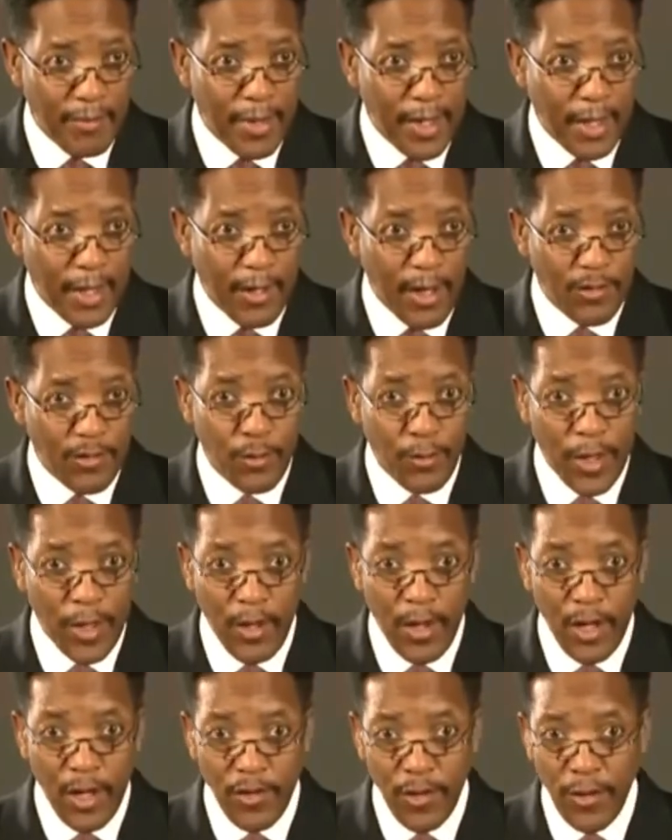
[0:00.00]
Because that's what we're
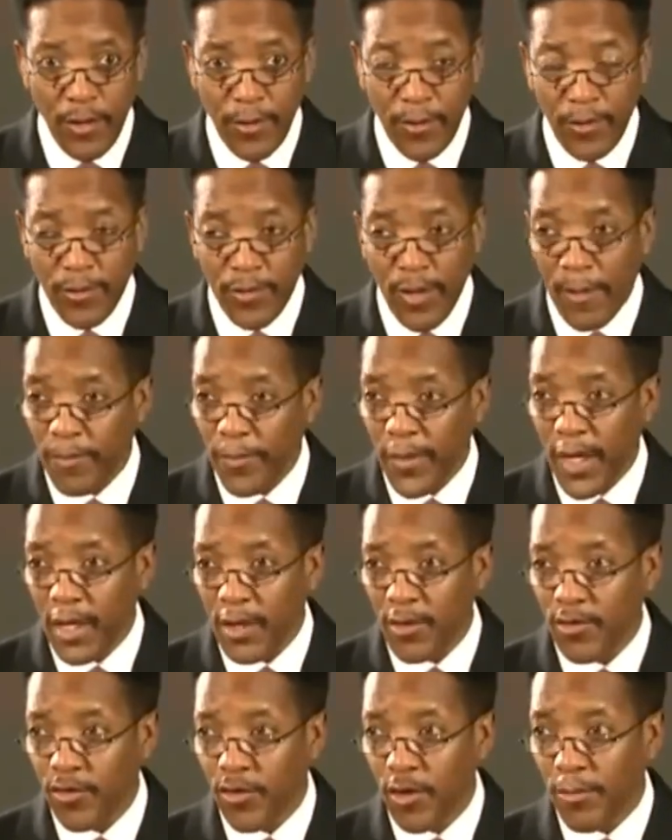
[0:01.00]
going to do. Some
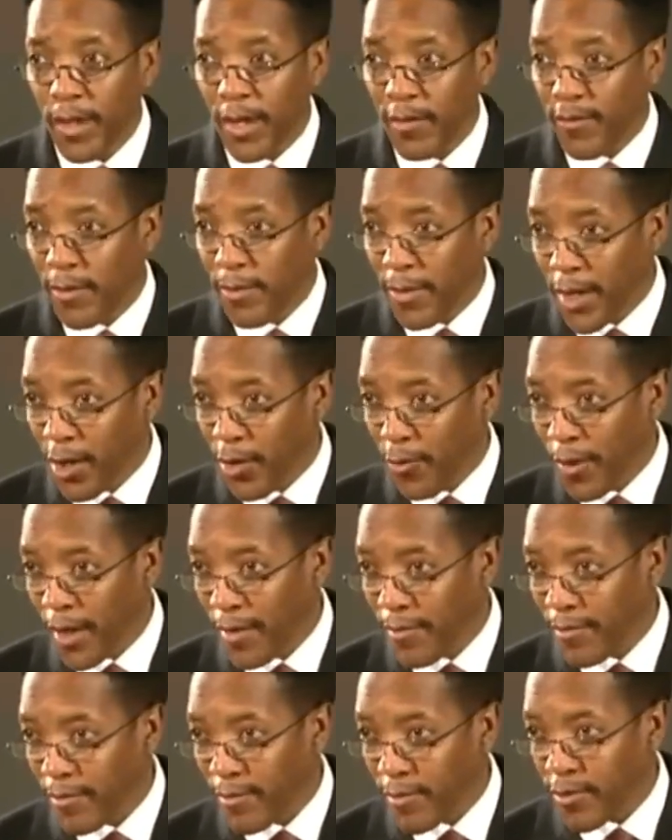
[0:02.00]
things you'll be familiar
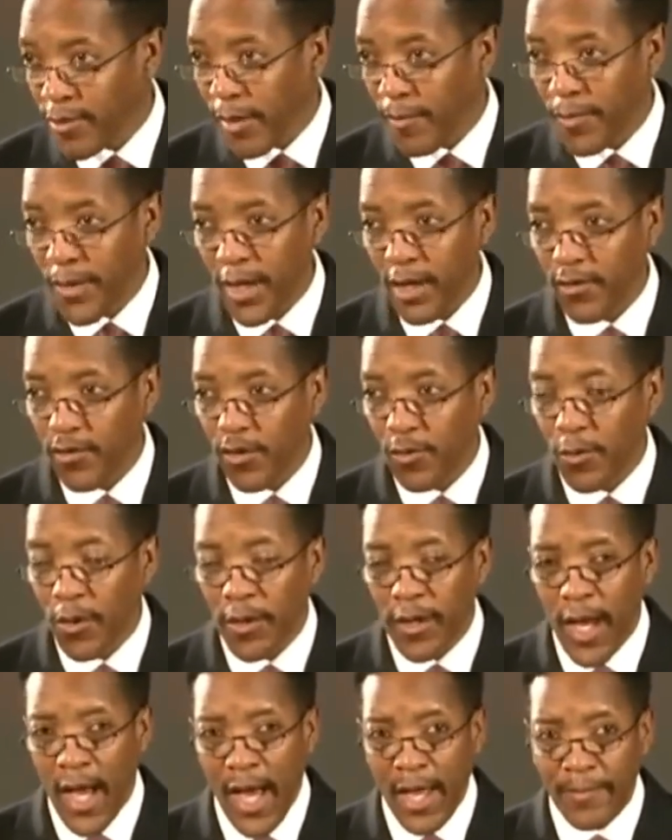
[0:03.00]
with, some things you
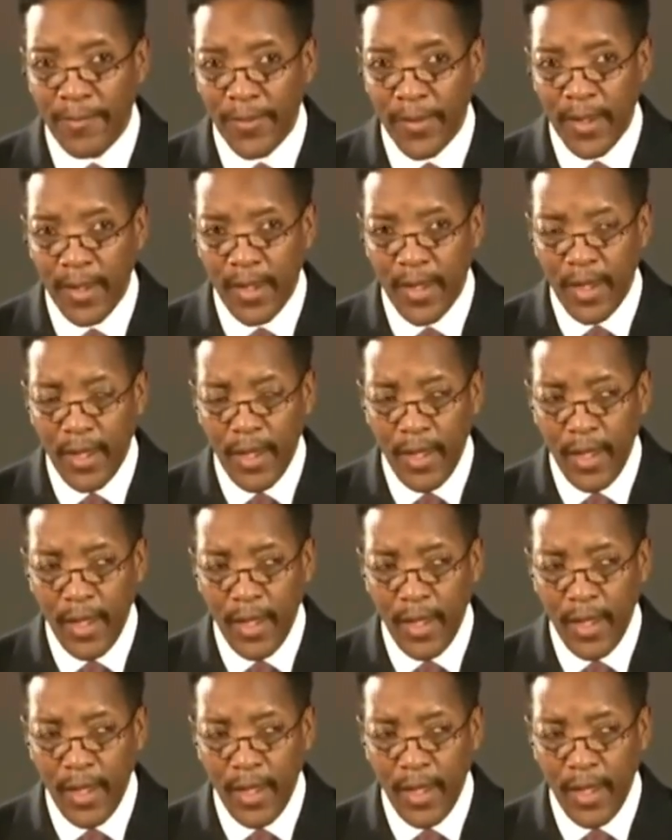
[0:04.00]
will not.